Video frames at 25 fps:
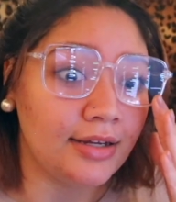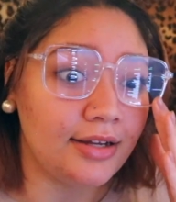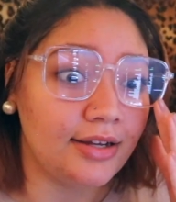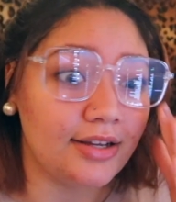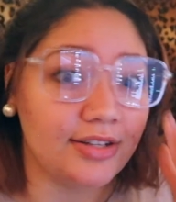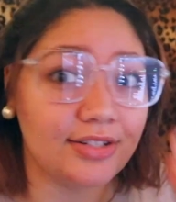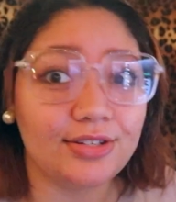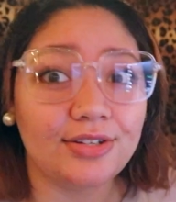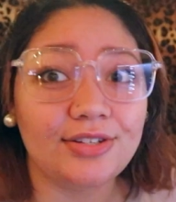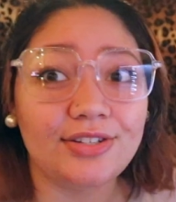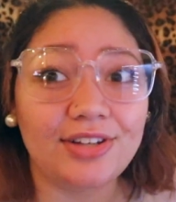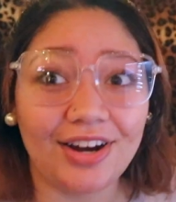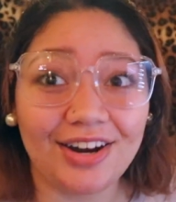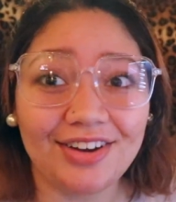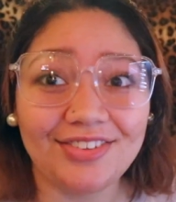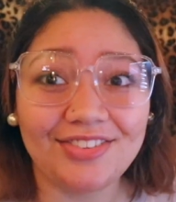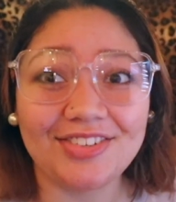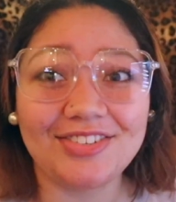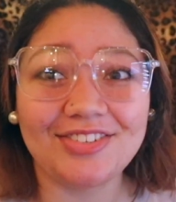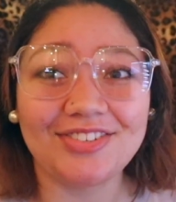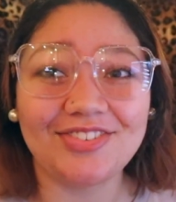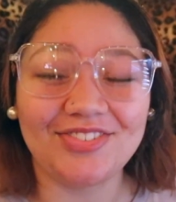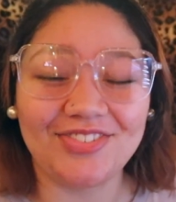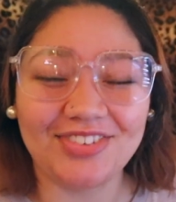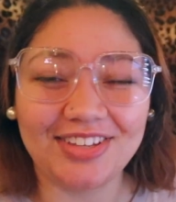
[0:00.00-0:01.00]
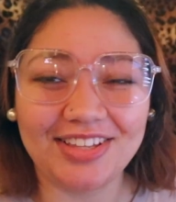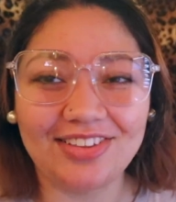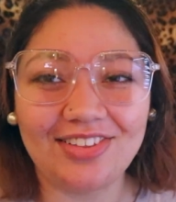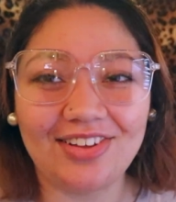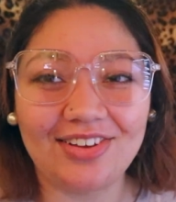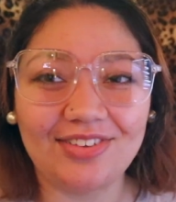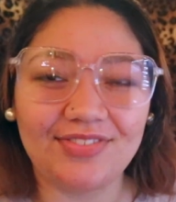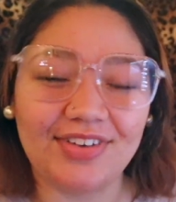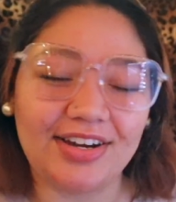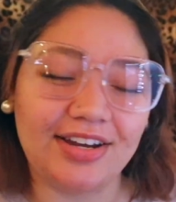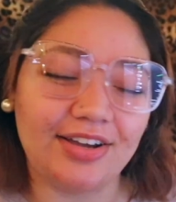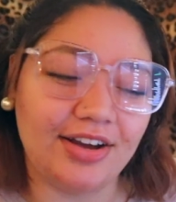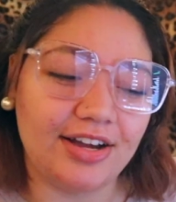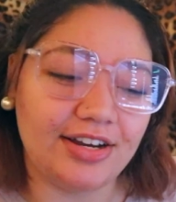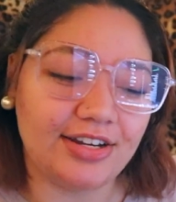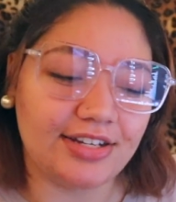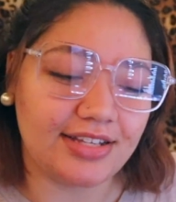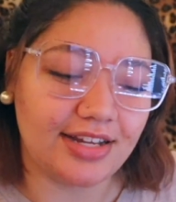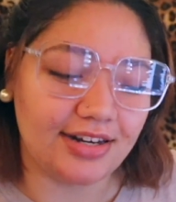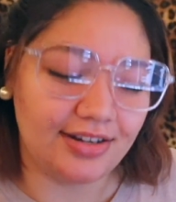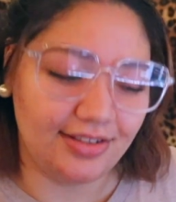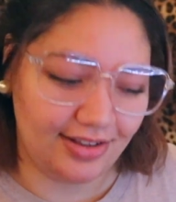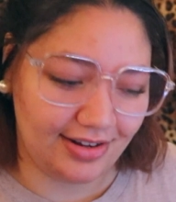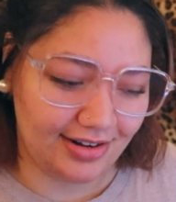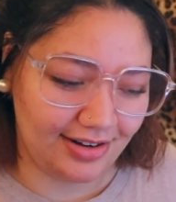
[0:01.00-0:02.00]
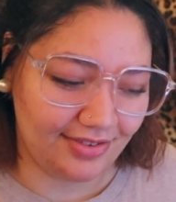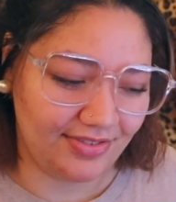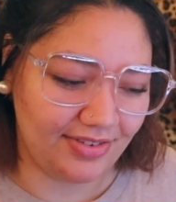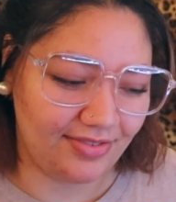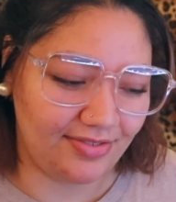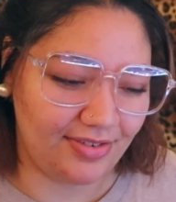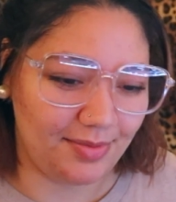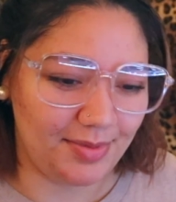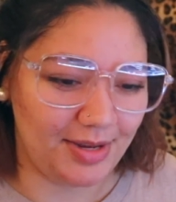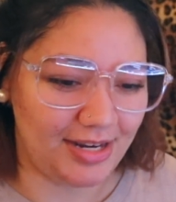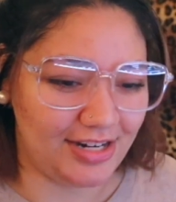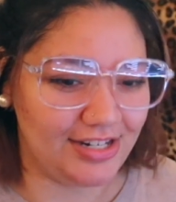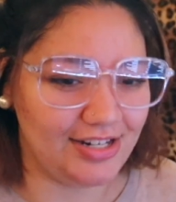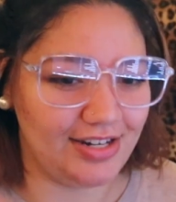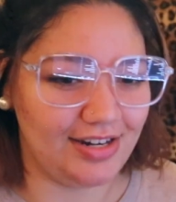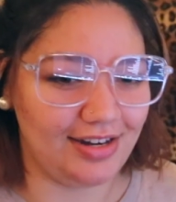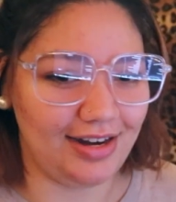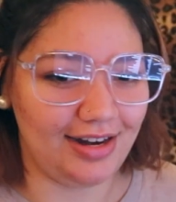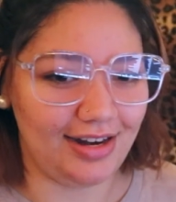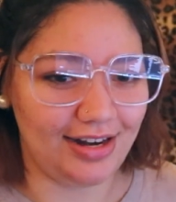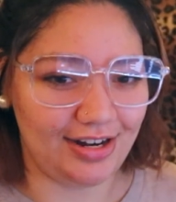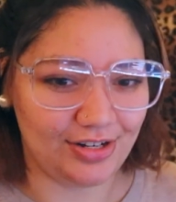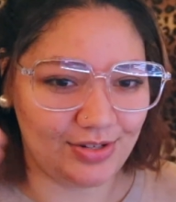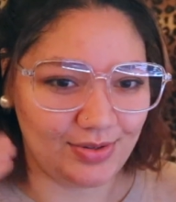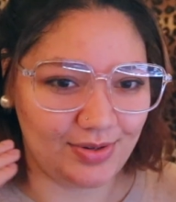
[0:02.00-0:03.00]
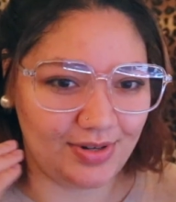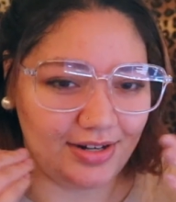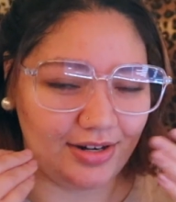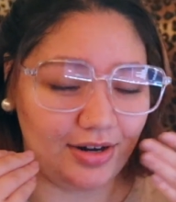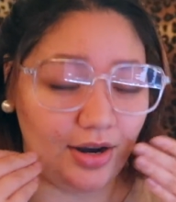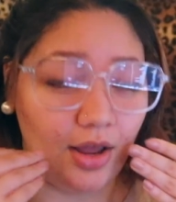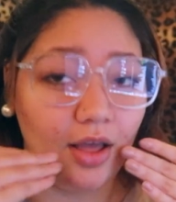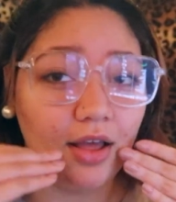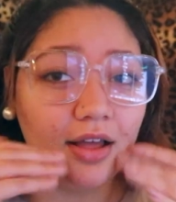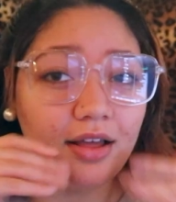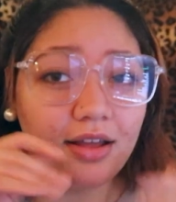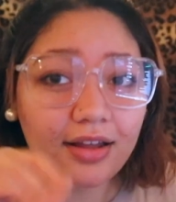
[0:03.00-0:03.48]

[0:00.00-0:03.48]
Also, sorry, this is a really long video. I just had a lot of information and I just wanted to